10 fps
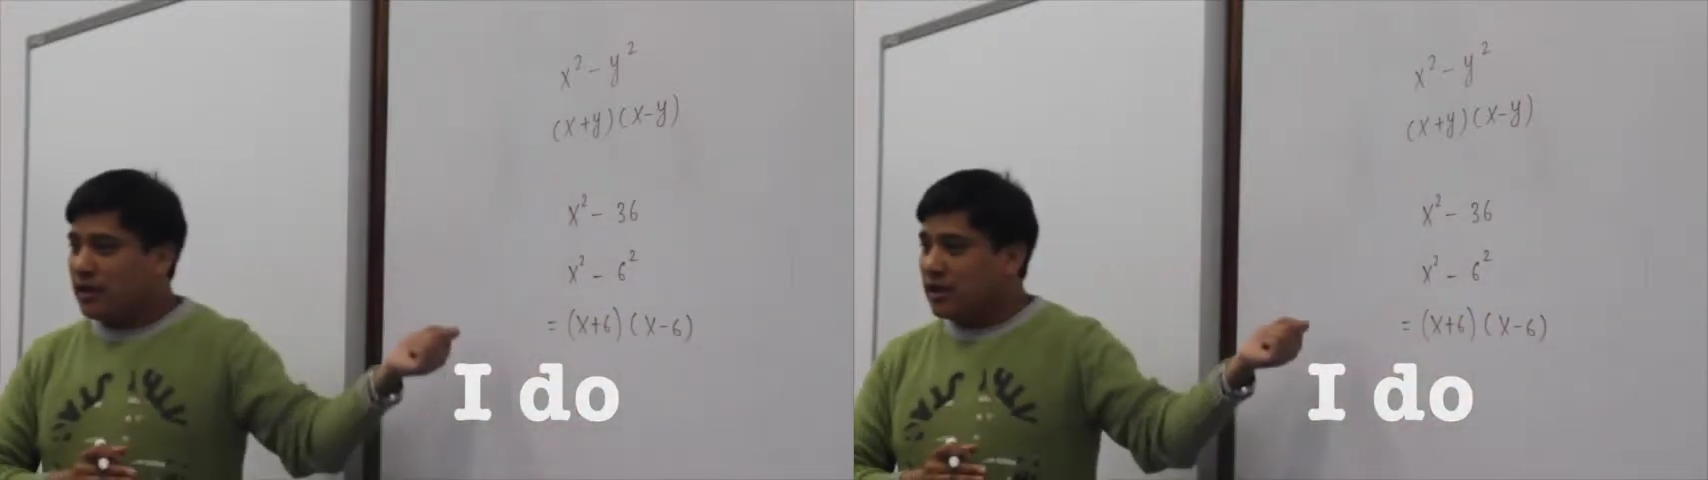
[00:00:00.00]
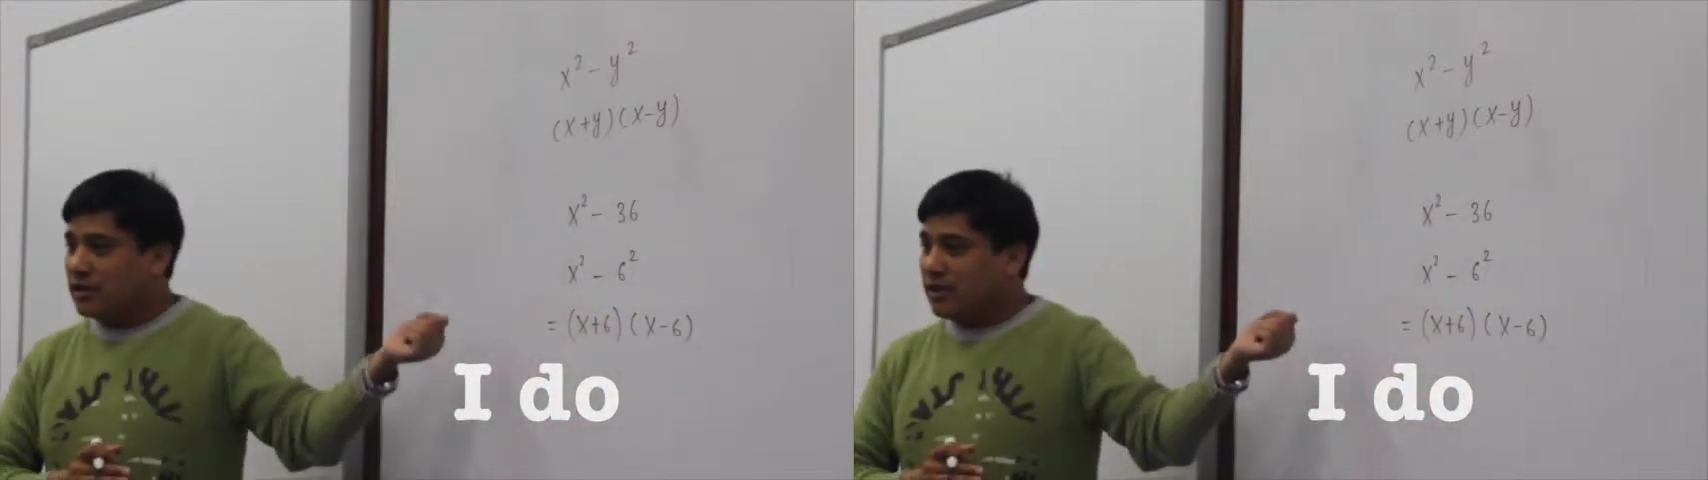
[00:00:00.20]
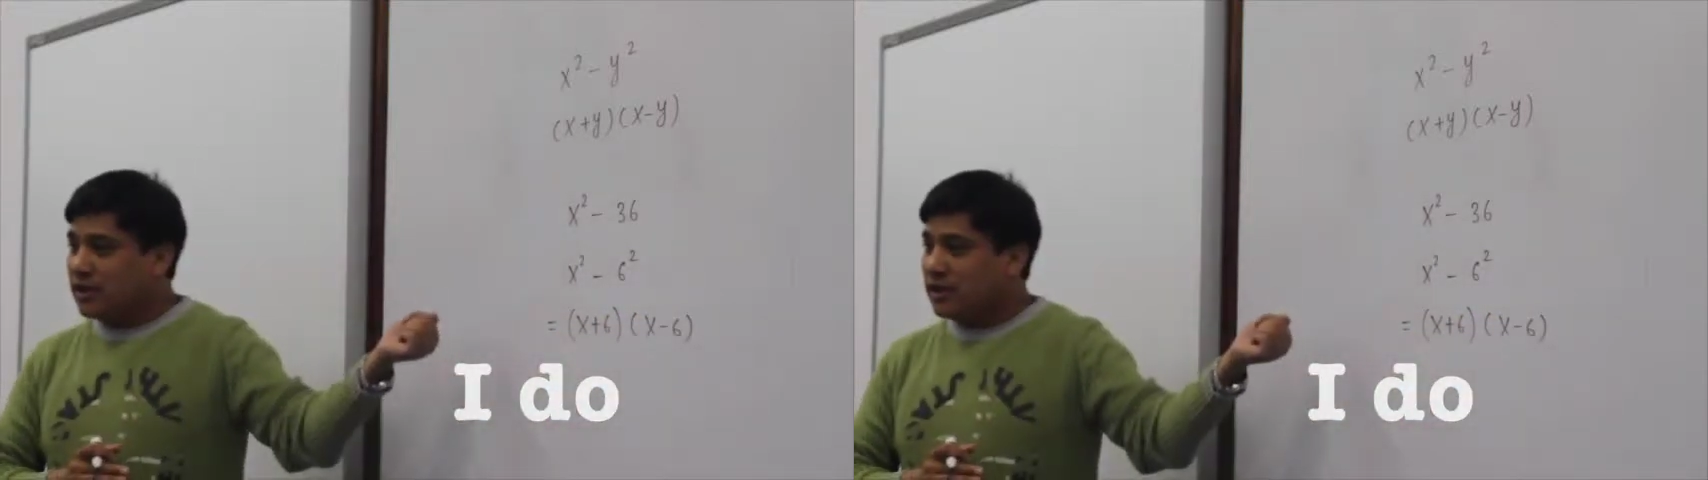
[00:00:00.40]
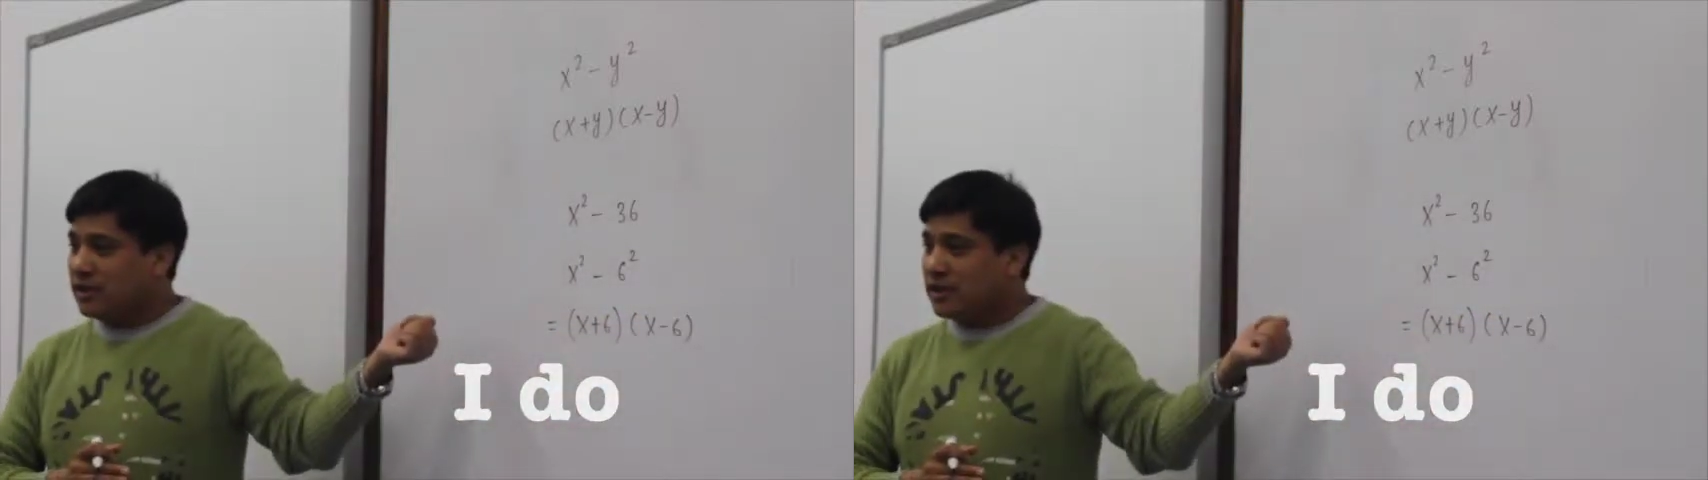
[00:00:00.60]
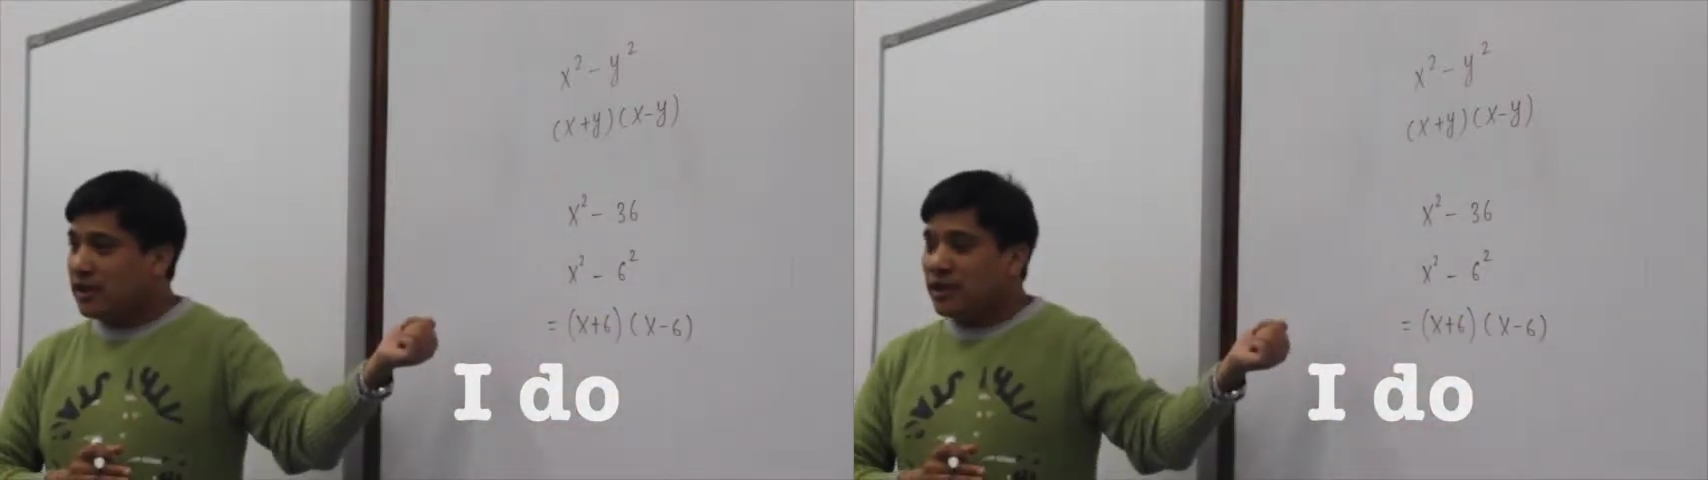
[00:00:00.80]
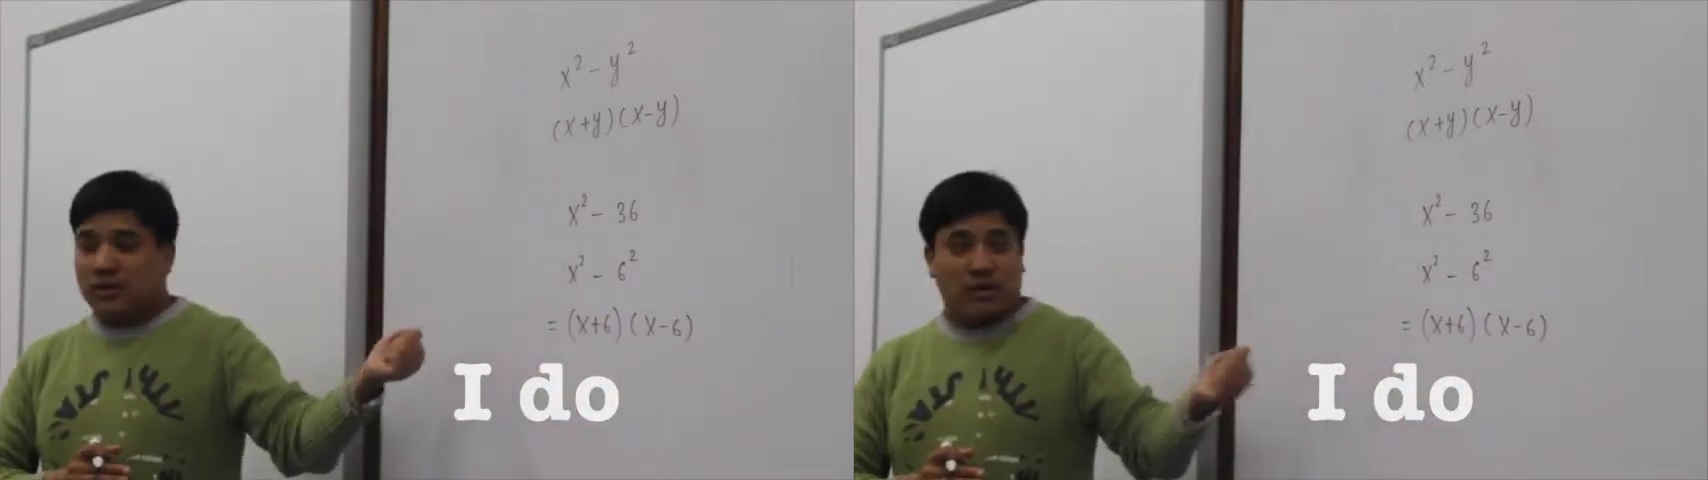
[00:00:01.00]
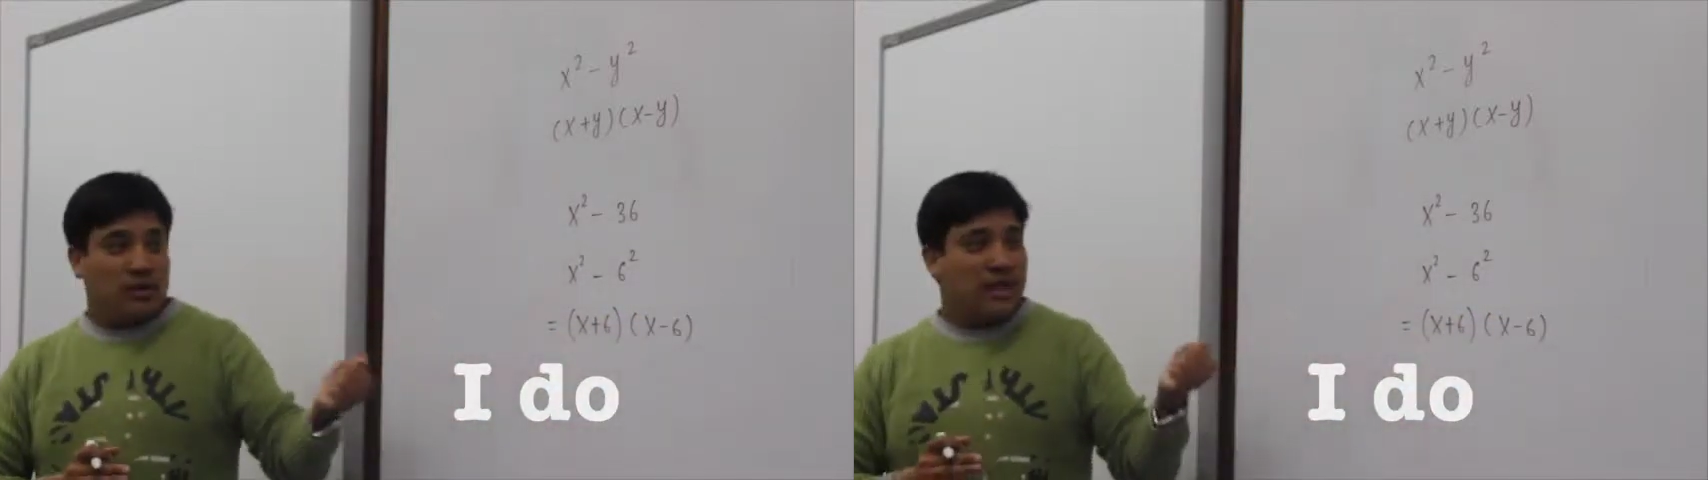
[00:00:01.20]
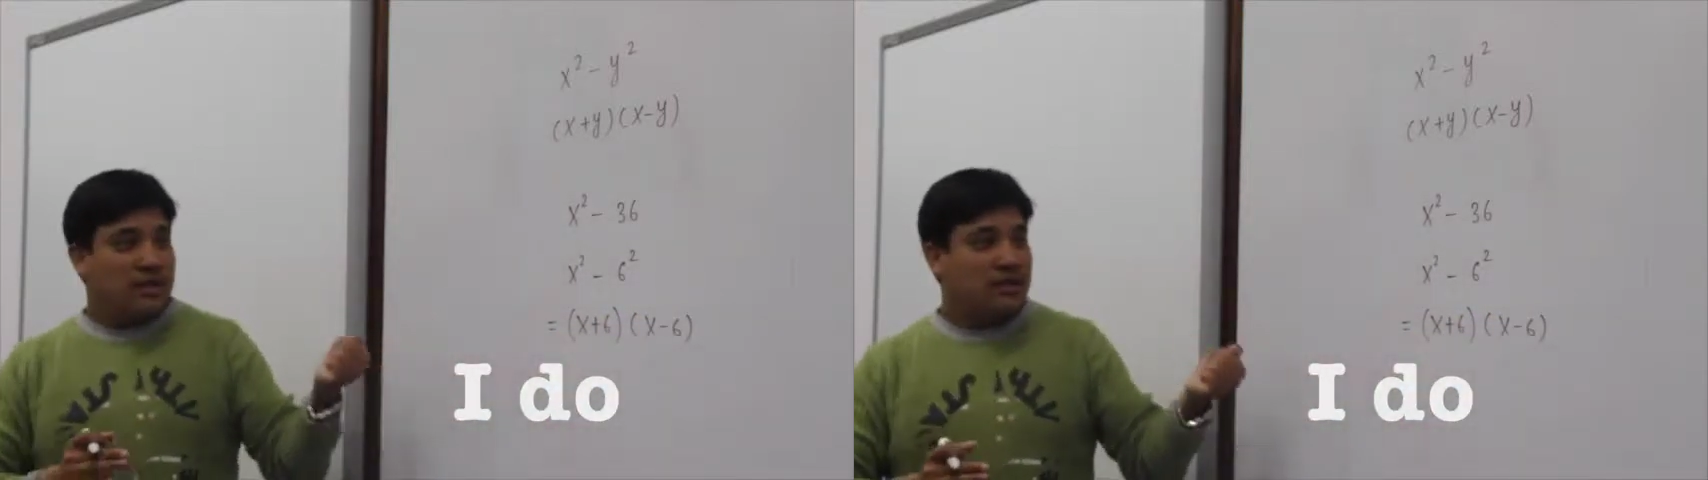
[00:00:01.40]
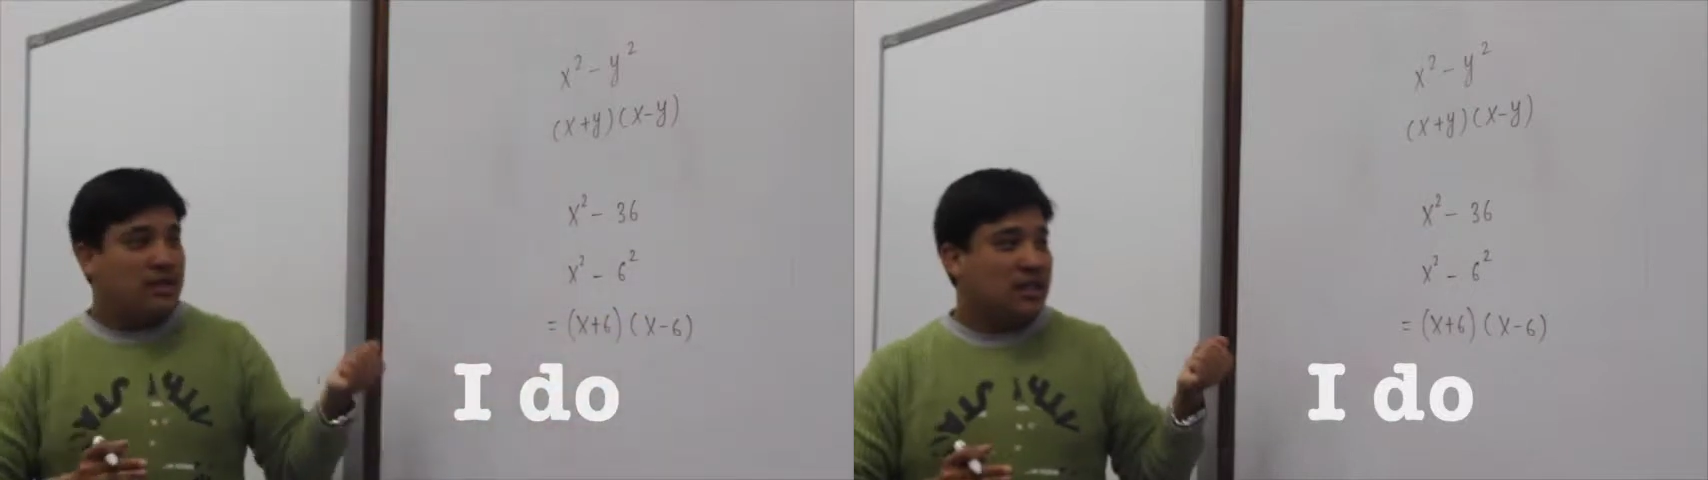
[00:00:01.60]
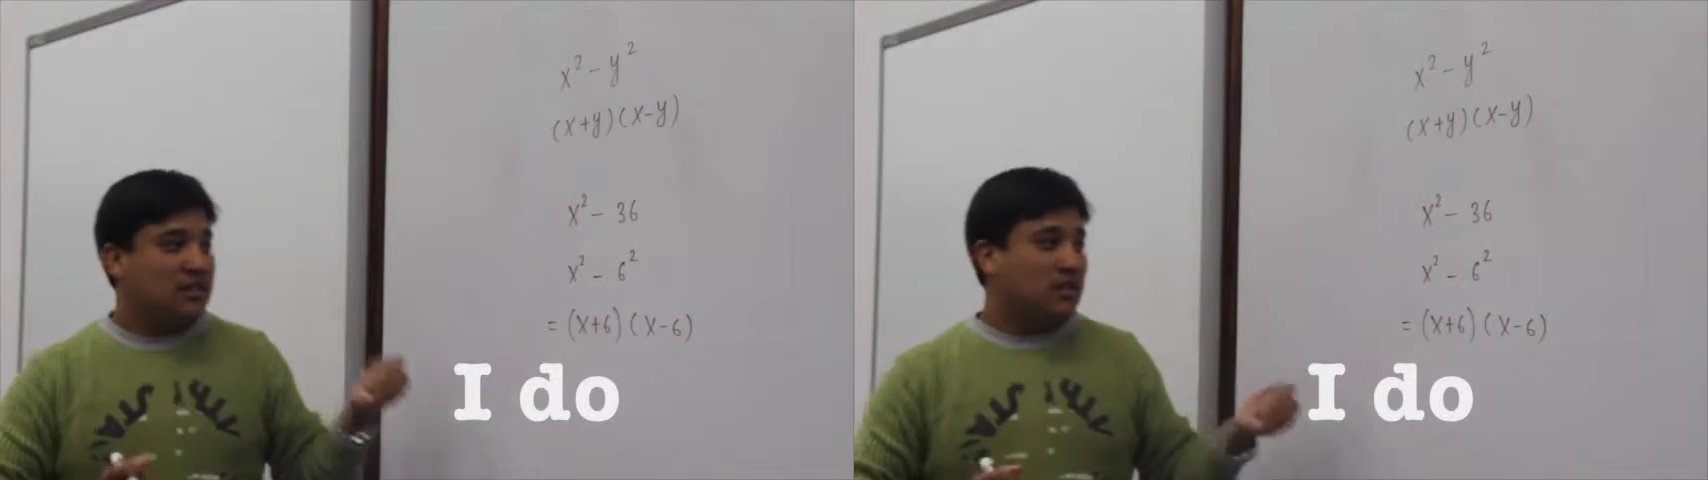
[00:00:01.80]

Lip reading: Does it make sense? So that's